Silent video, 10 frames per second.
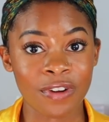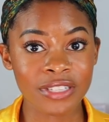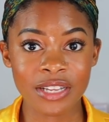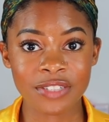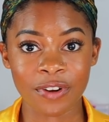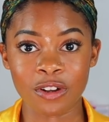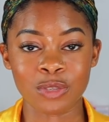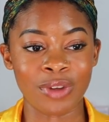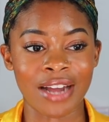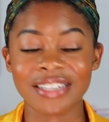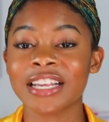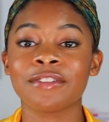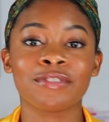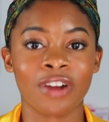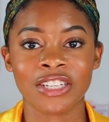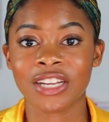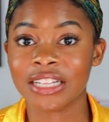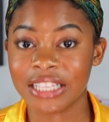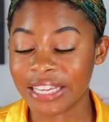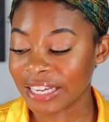first things first, we gotta stay fresh and
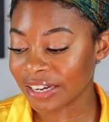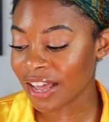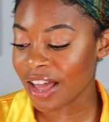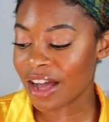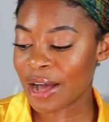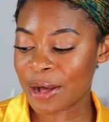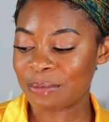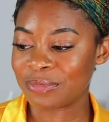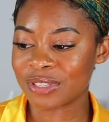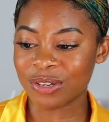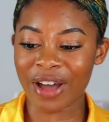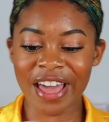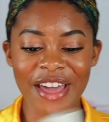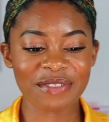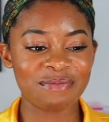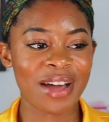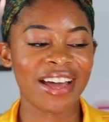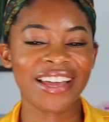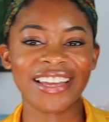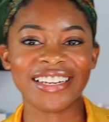clean. So I have
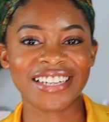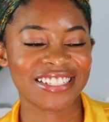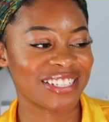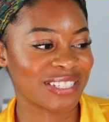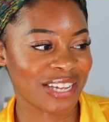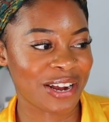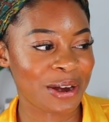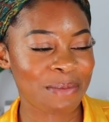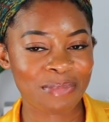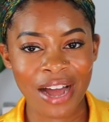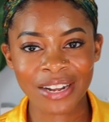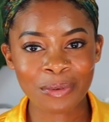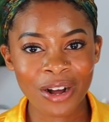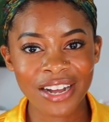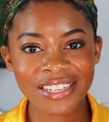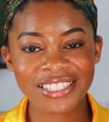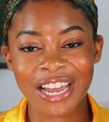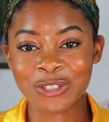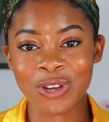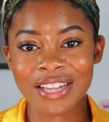my Necessaire body wash.
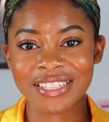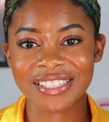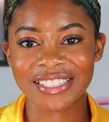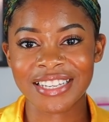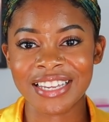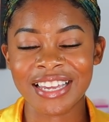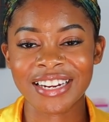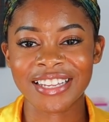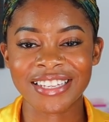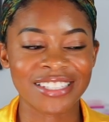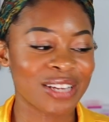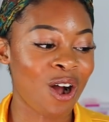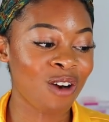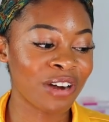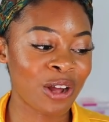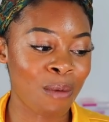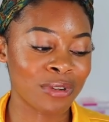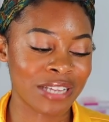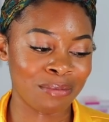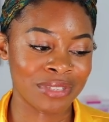As you guys can see, it is already
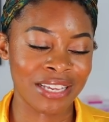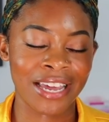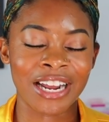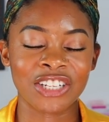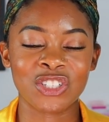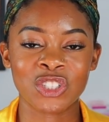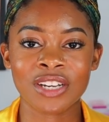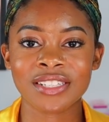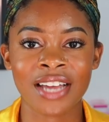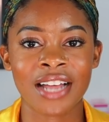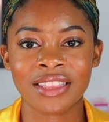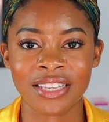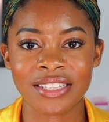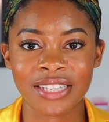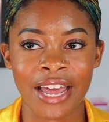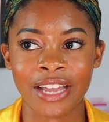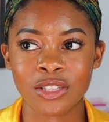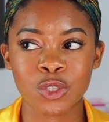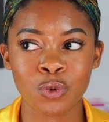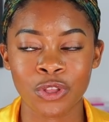almost empty, and I just got this
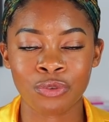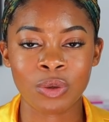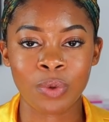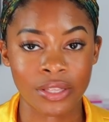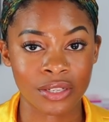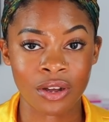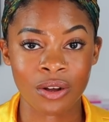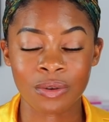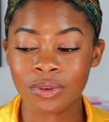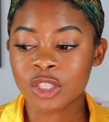like 2 or 3 weeks ago.